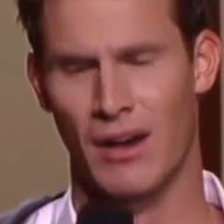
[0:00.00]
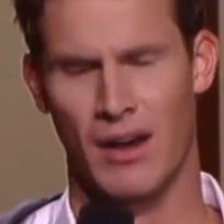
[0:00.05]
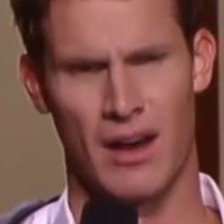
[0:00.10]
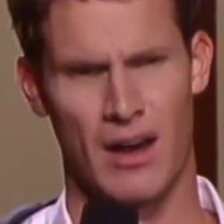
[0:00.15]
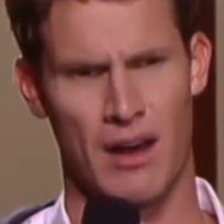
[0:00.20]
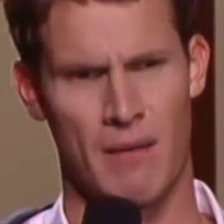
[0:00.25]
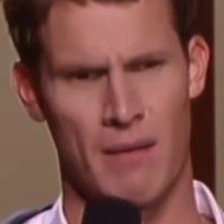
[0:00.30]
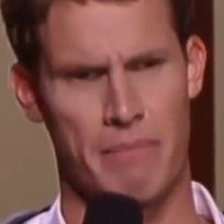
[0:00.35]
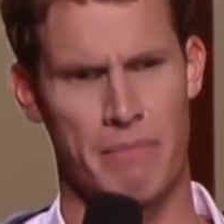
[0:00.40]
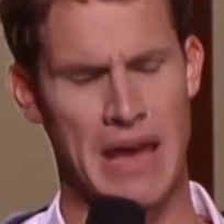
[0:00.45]

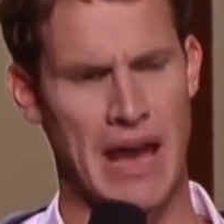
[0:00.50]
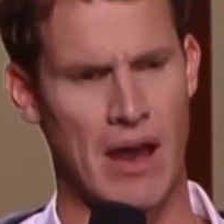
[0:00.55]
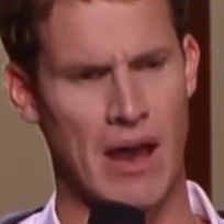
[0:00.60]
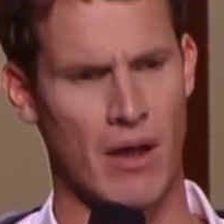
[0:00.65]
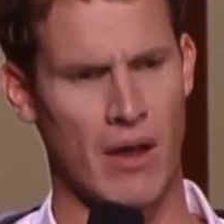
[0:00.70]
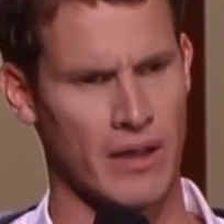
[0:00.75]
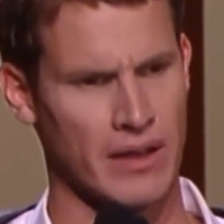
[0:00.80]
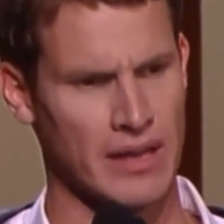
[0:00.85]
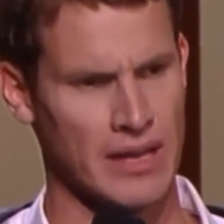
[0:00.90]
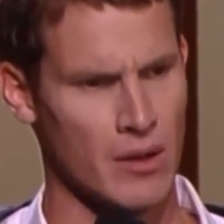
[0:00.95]
Oh,
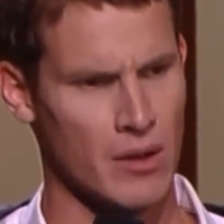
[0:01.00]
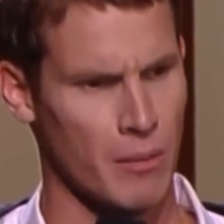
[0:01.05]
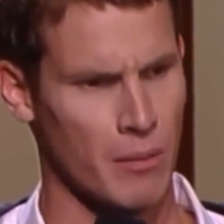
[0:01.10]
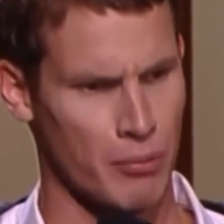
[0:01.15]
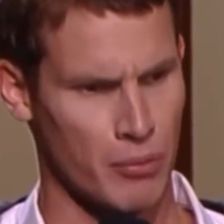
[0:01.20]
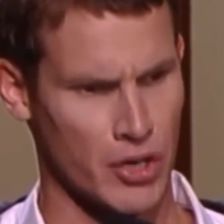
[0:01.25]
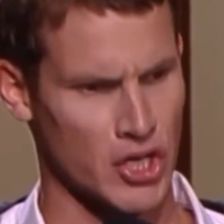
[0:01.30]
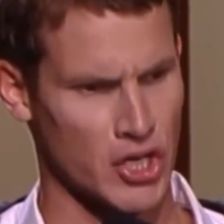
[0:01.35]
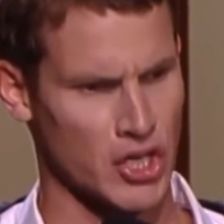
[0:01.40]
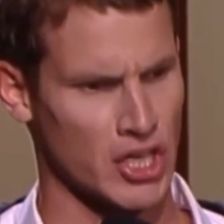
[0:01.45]
balcony
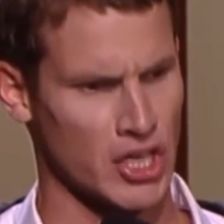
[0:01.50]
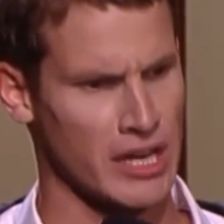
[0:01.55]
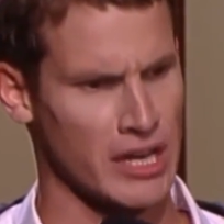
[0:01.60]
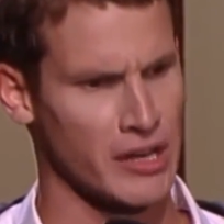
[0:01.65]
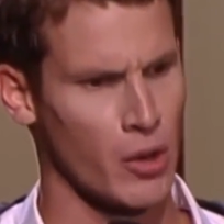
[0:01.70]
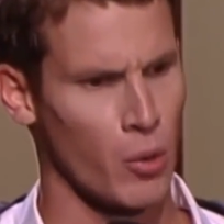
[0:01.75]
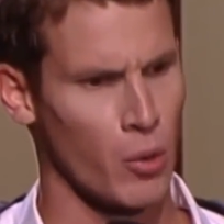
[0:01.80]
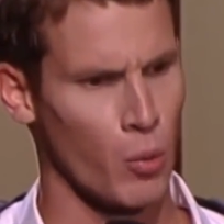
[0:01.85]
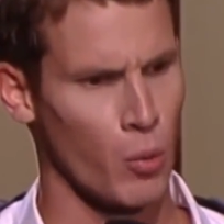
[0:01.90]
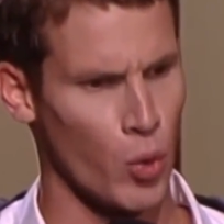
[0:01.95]

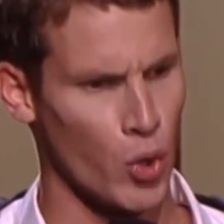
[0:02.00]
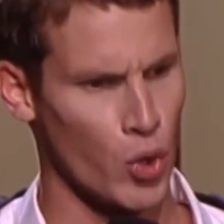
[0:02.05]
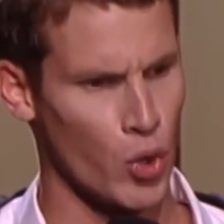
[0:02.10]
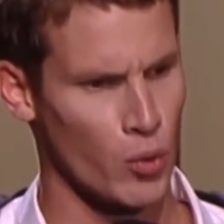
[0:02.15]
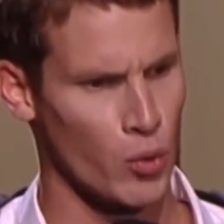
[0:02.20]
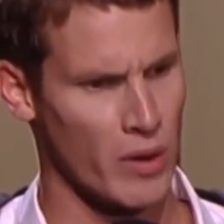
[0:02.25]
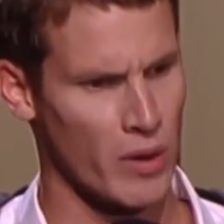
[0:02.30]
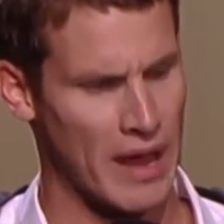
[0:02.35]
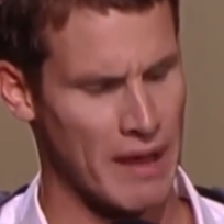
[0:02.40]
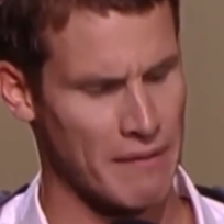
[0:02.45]
appreciating a
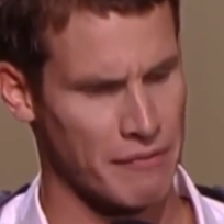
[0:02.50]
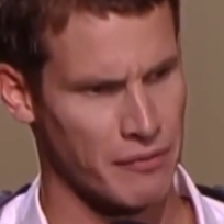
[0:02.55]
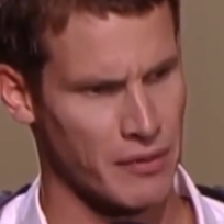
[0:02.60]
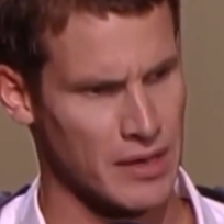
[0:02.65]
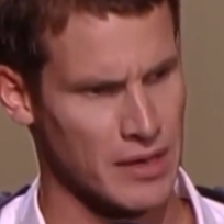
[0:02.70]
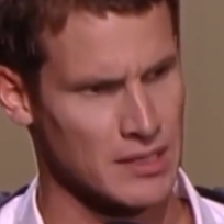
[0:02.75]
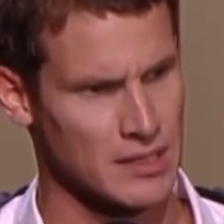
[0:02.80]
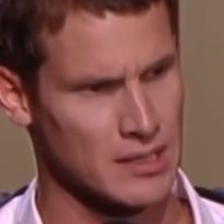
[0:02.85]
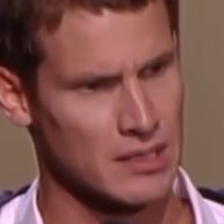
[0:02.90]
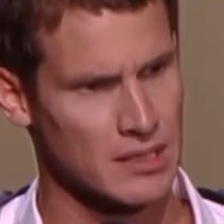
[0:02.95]
Woo
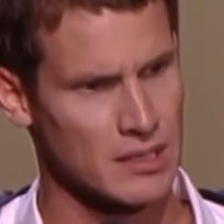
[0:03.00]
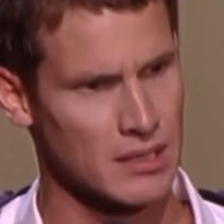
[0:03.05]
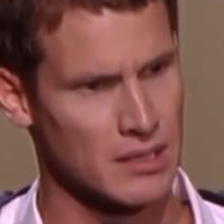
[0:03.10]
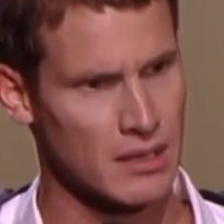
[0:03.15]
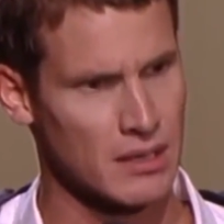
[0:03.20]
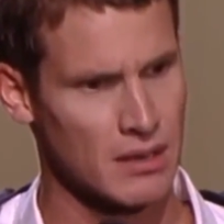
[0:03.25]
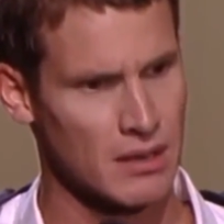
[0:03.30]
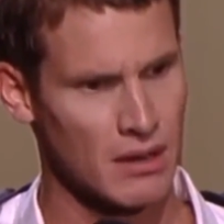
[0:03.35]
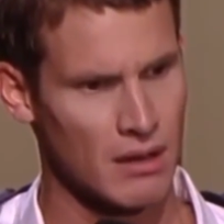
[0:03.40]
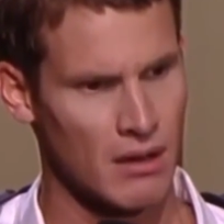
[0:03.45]

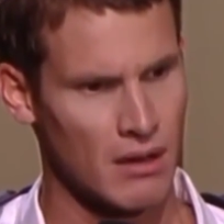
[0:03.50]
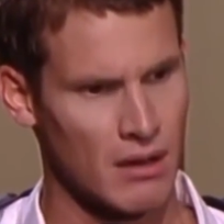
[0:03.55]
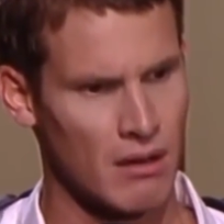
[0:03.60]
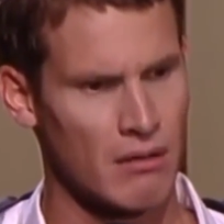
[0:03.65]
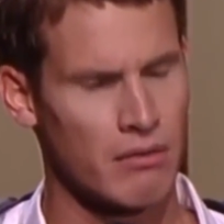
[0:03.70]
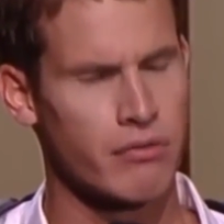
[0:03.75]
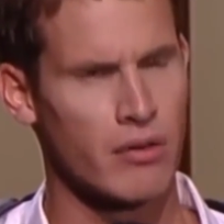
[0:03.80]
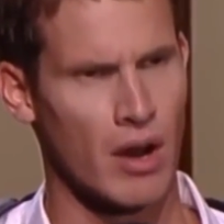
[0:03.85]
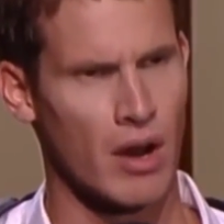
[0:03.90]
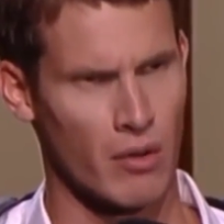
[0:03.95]
reference.
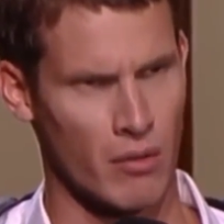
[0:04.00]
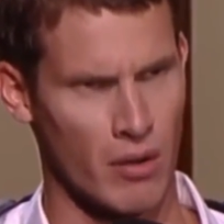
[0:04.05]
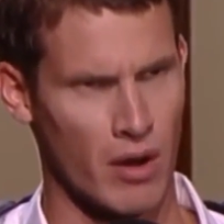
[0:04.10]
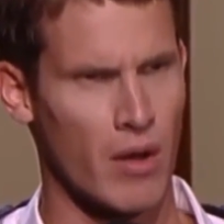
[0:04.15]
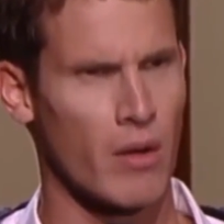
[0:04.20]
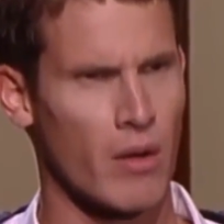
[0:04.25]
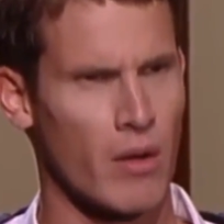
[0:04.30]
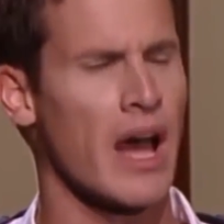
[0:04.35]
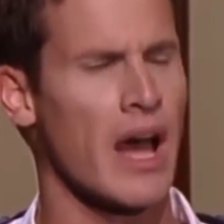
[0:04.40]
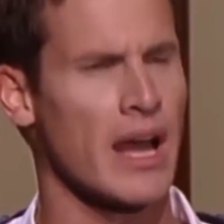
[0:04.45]
Front
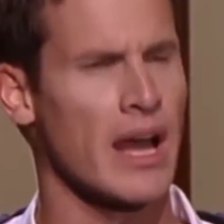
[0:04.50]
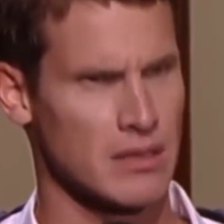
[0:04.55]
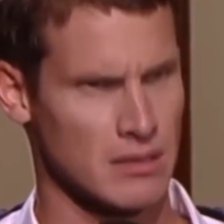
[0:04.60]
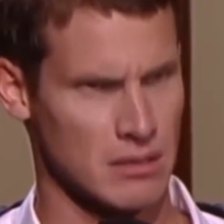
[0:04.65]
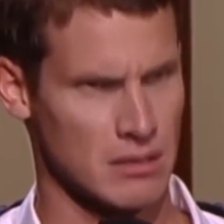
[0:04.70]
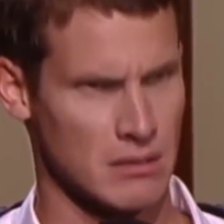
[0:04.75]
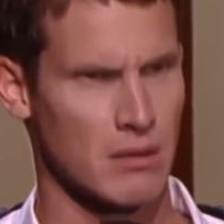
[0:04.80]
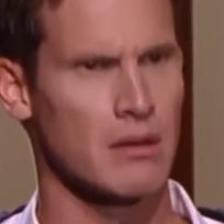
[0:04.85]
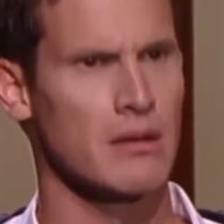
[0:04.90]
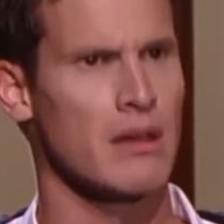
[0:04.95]
row guy
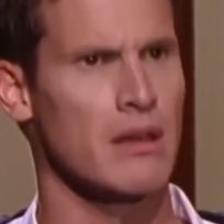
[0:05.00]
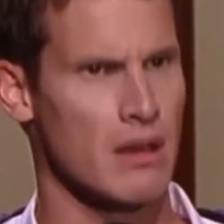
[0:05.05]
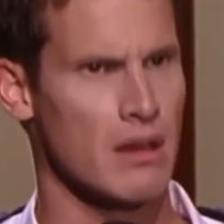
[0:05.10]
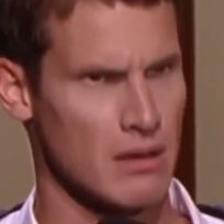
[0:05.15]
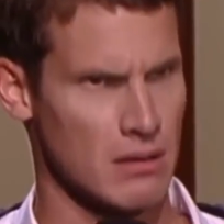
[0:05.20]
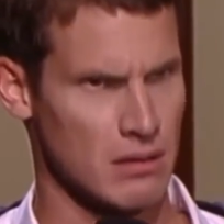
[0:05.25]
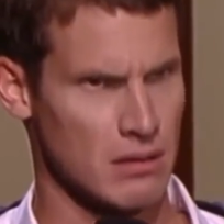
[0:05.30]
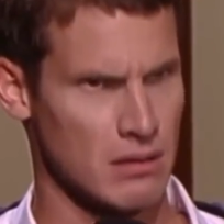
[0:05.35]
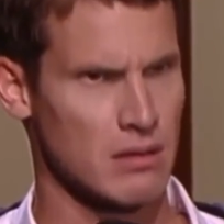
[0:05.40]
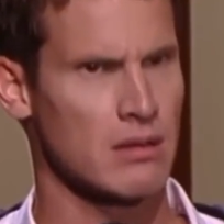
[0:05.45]
just going,
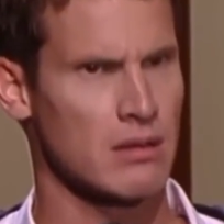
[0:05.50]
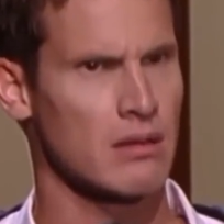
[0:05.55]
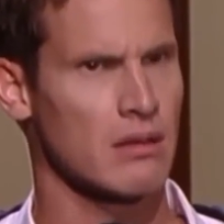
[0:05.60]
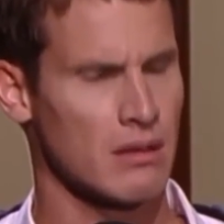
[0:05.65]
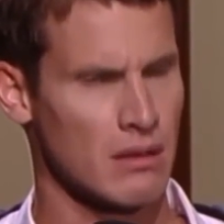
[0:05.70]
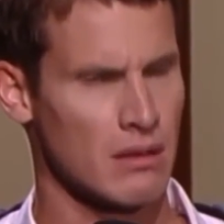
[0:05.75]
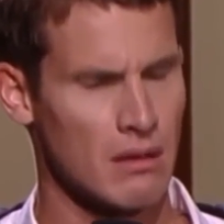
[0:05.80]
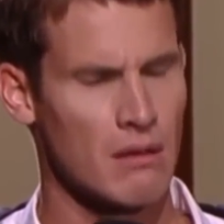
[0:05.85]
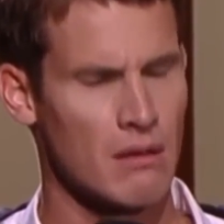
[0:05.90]
yes.